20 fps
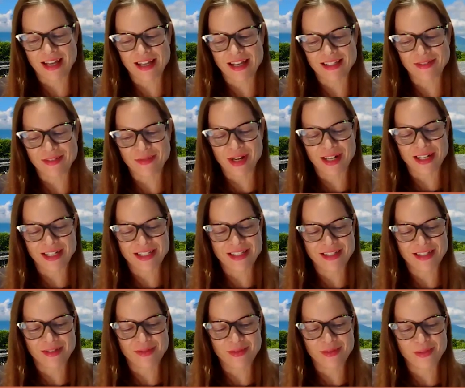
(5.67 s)

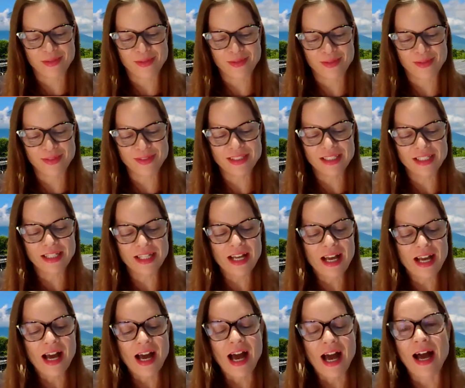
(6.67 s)
Diwali to you all.
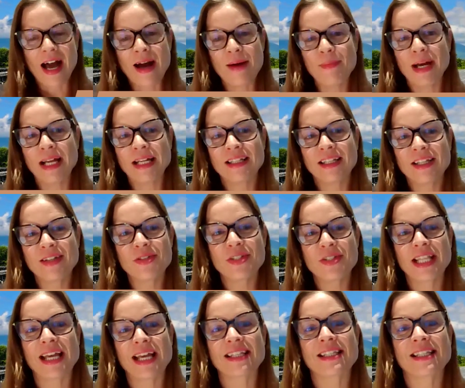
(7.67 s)
And
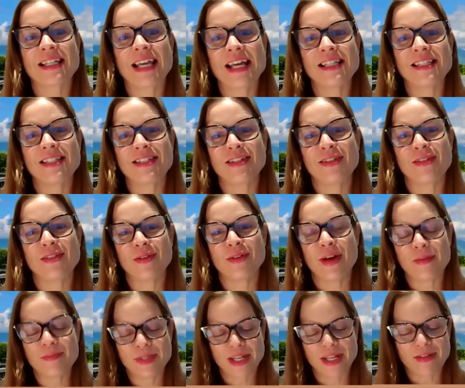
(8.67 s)
huge thanks again to
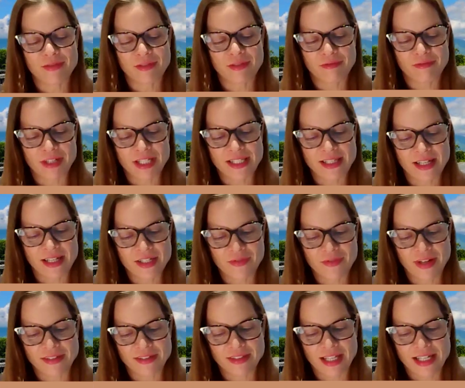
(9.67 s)
Observer Research
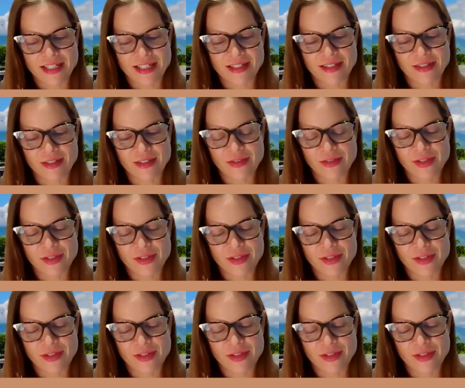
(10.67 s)
Foundation,